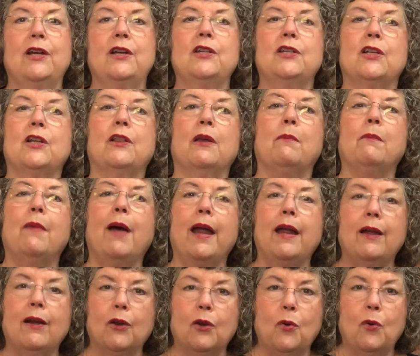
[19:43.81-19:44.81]
so that
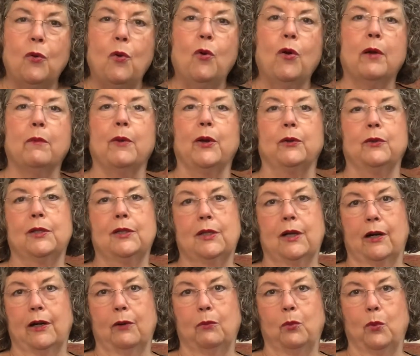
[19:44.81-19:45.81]
my hormones
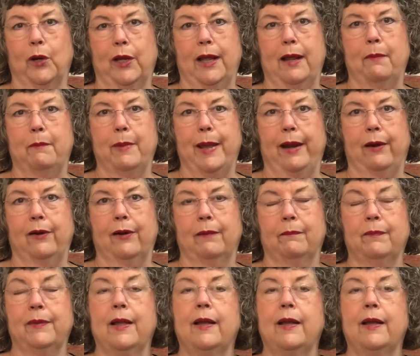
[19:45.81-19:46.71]
started working better.